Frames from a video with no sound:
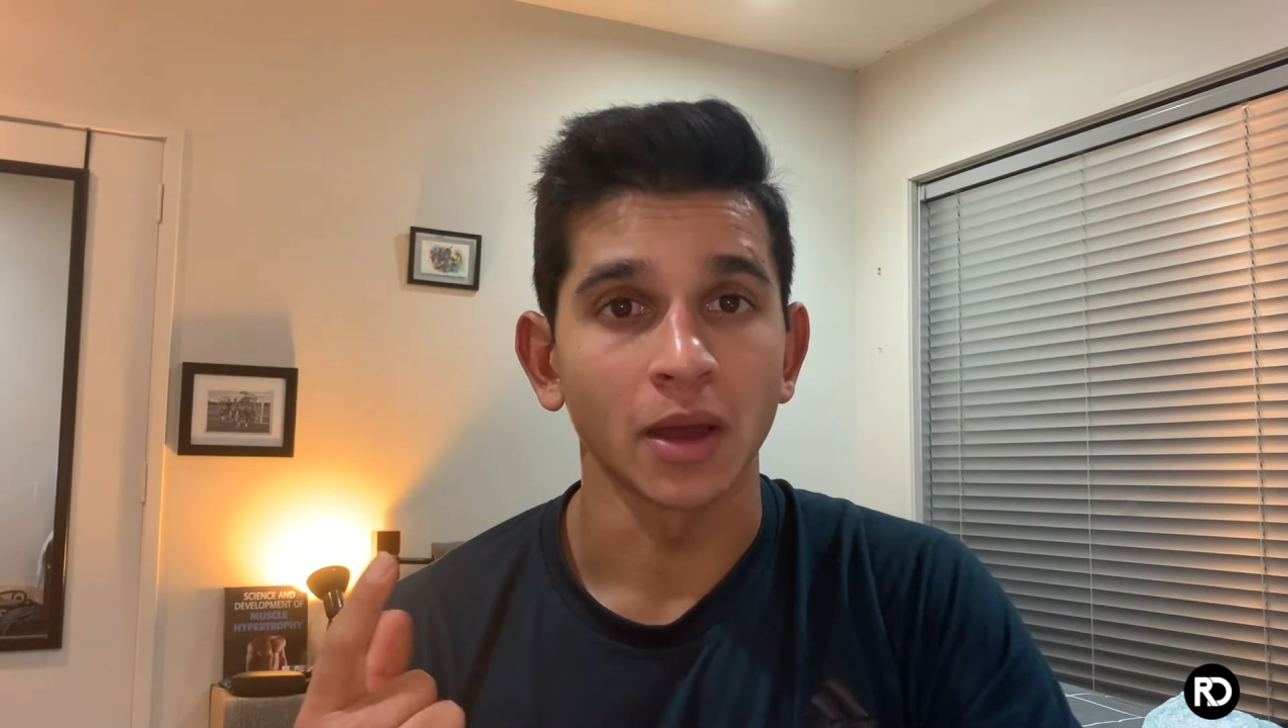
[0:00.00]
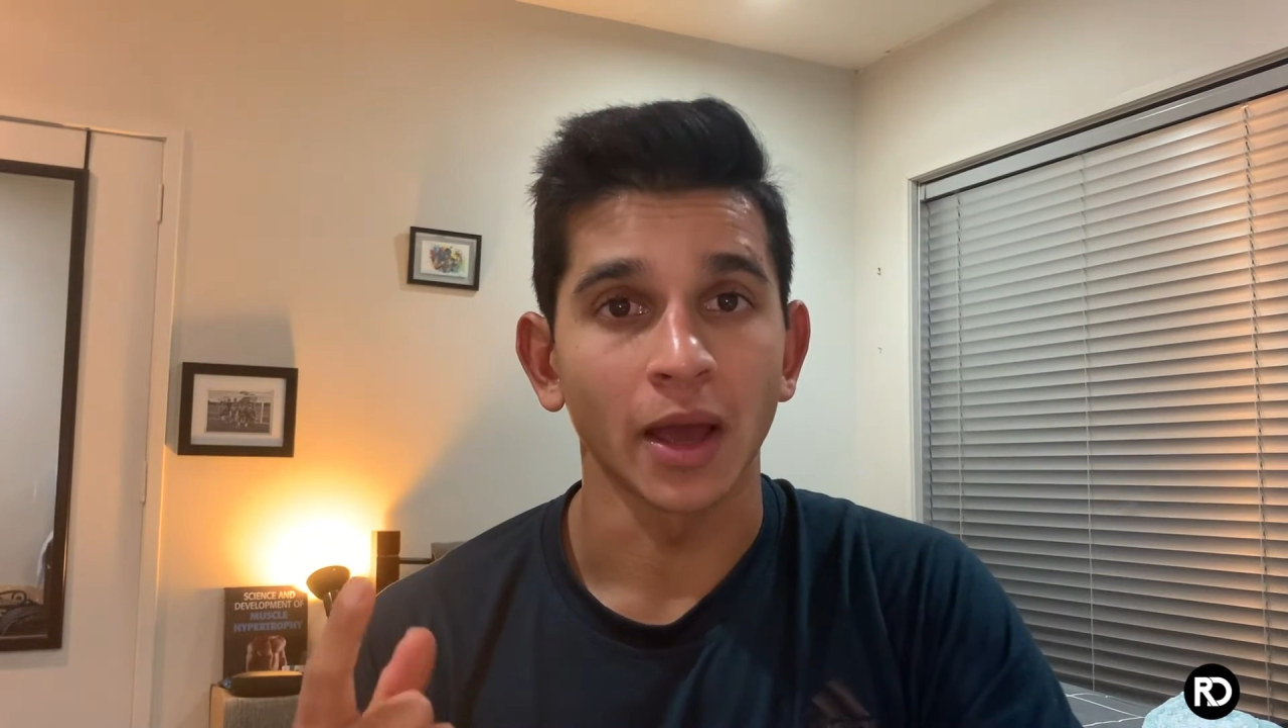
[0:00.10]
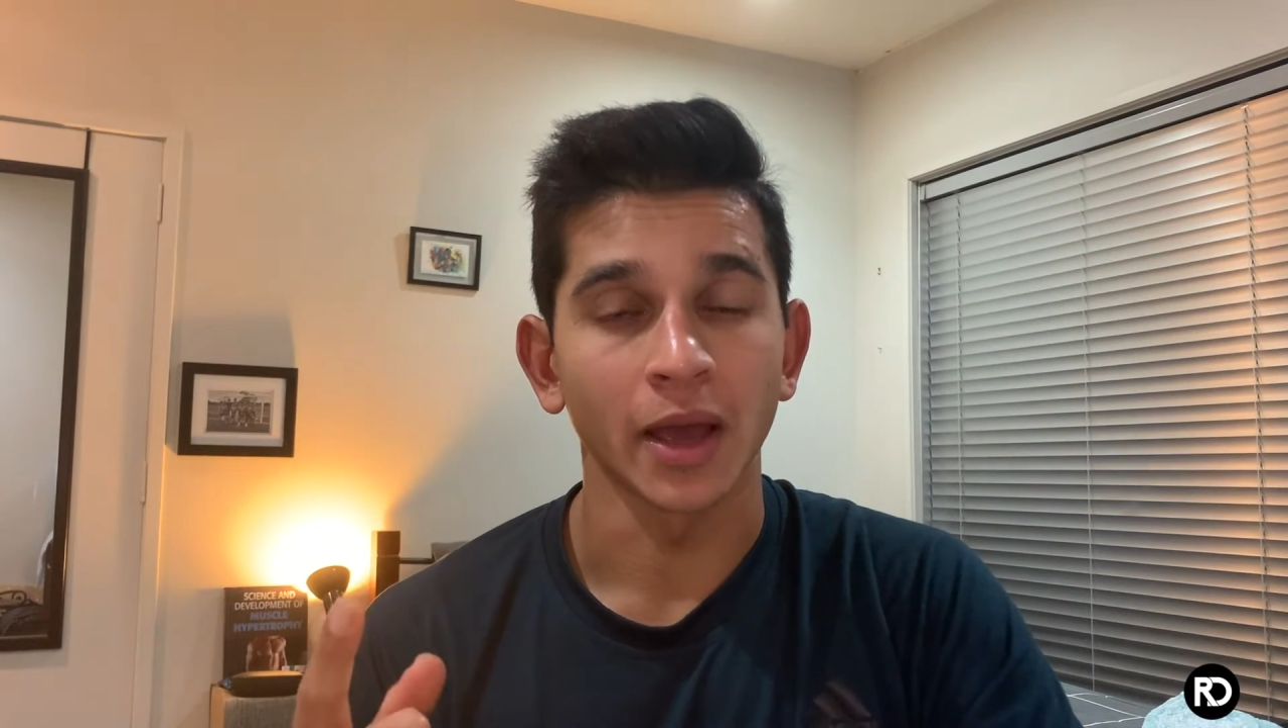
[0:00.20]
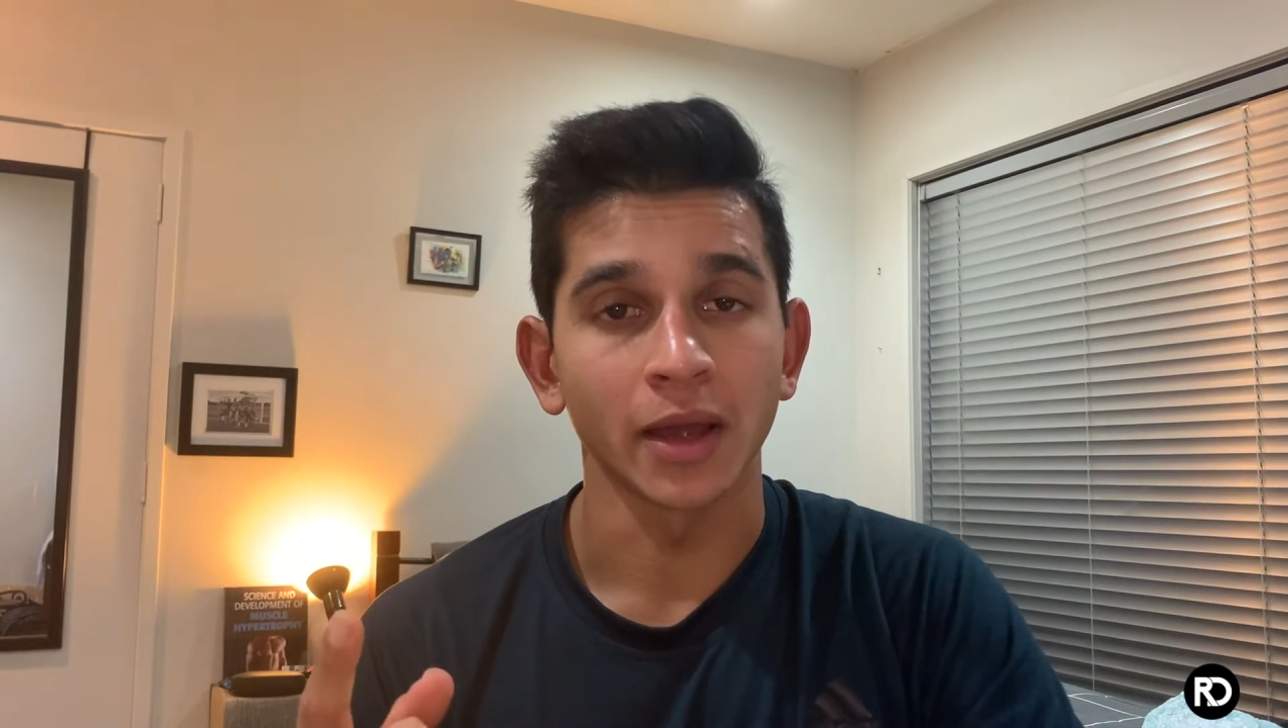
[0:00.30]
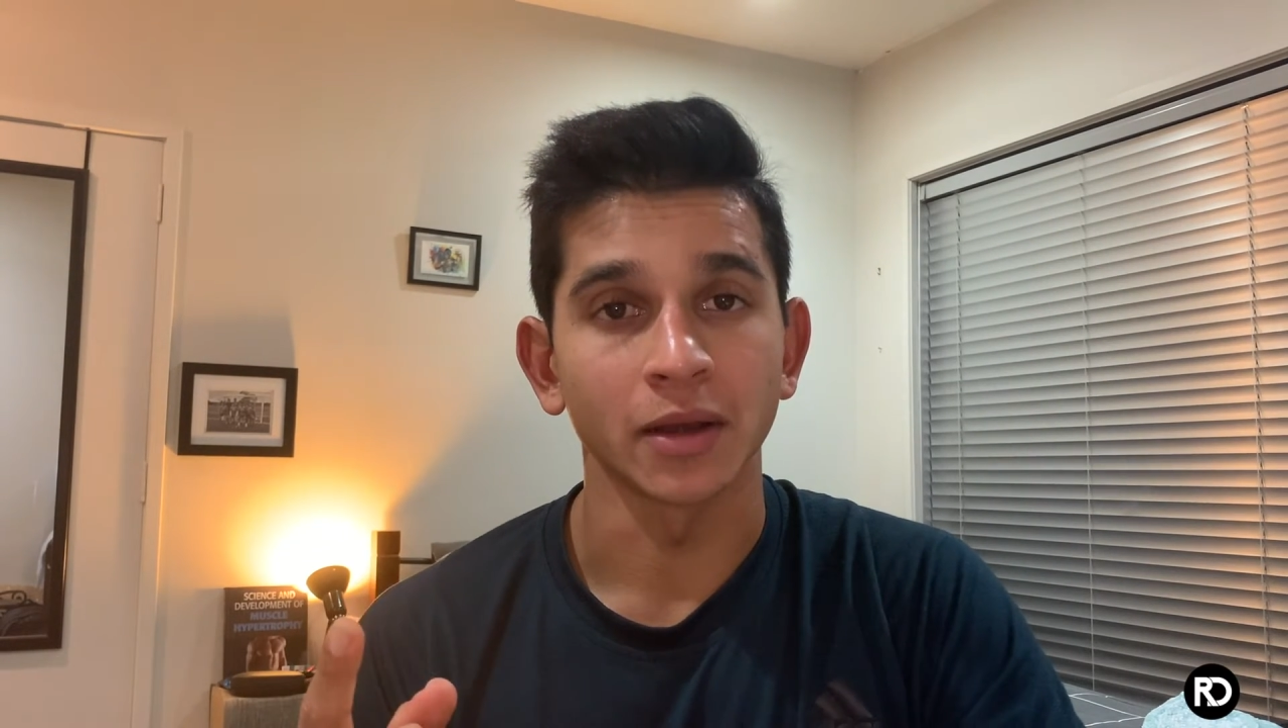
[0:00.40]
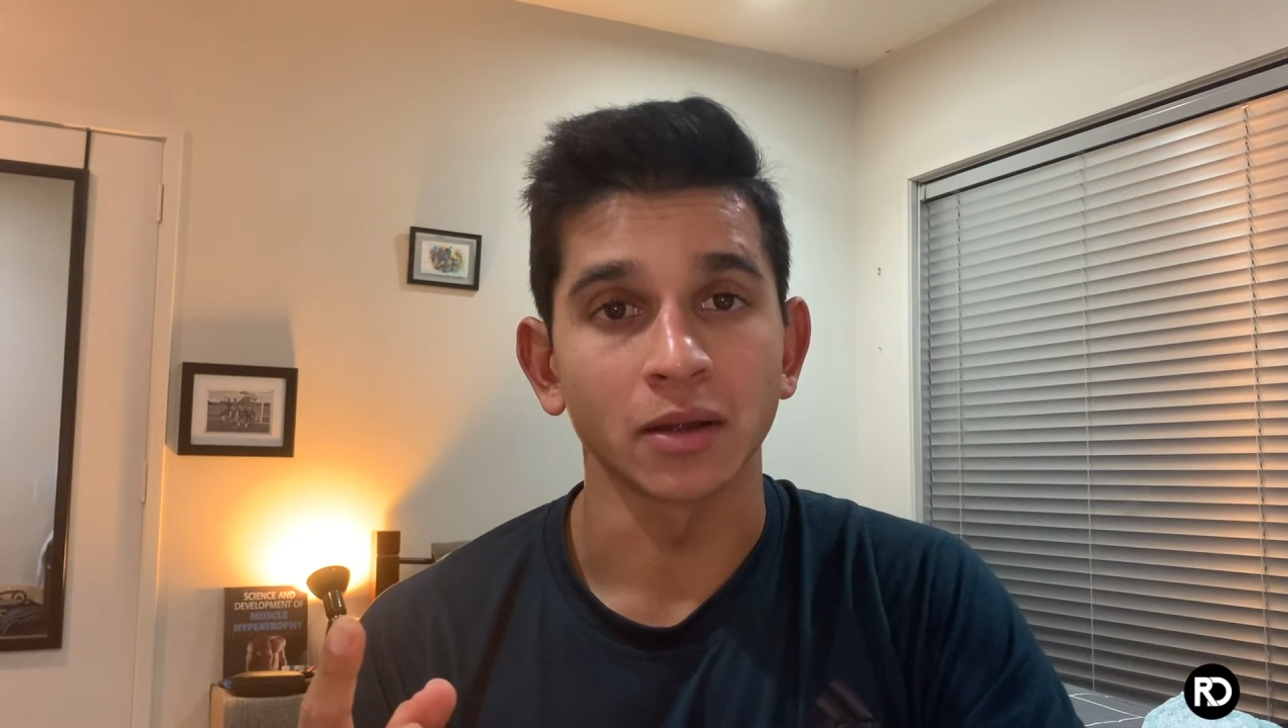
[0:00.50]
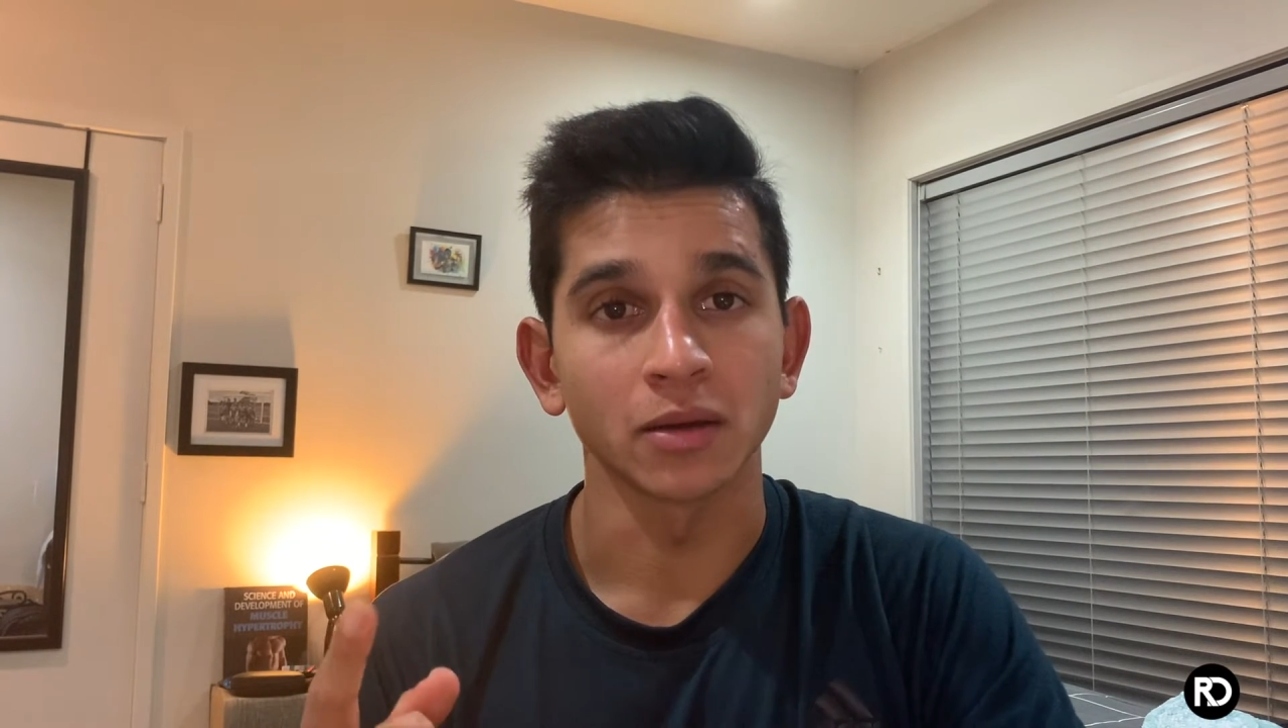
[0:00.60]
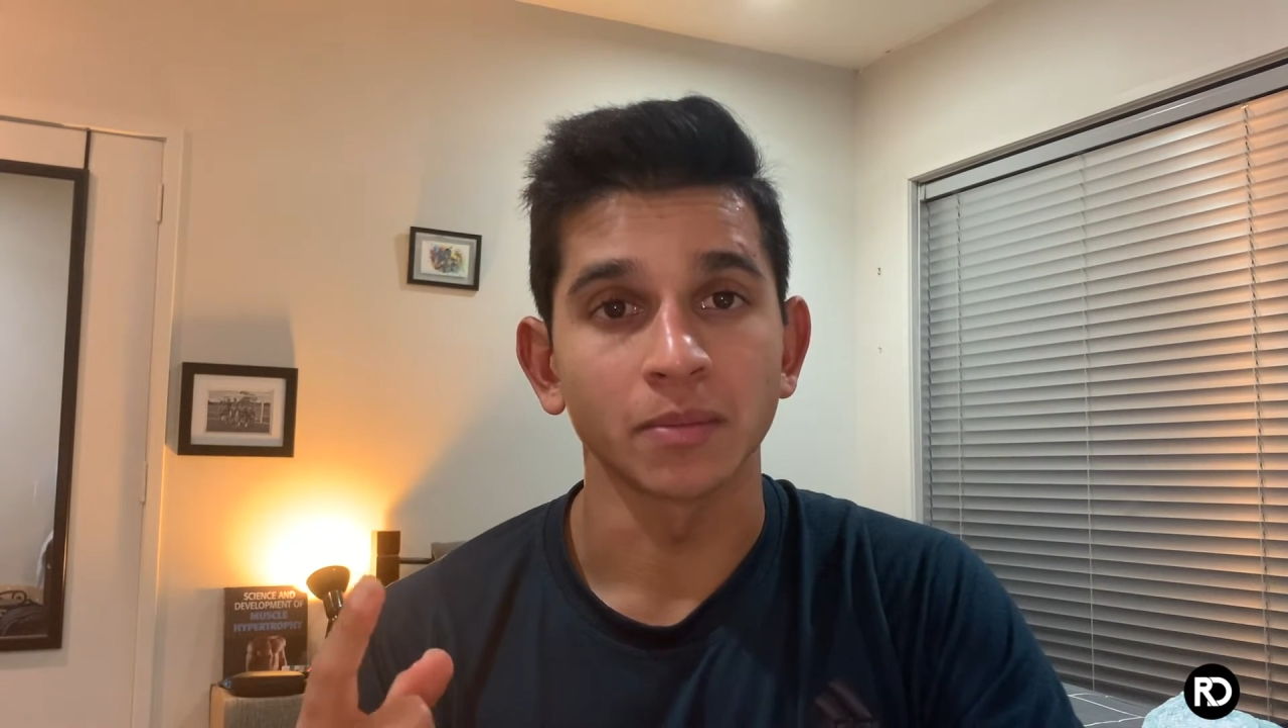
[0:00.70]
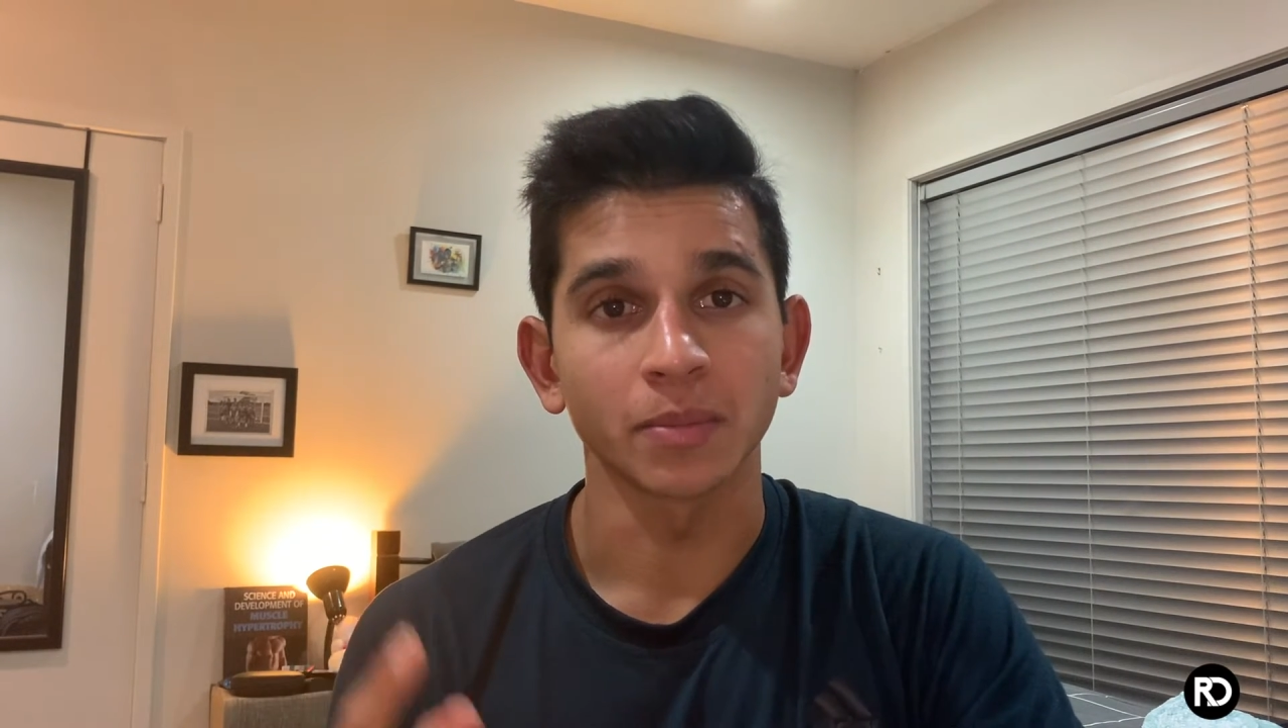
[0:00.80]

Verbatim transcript: and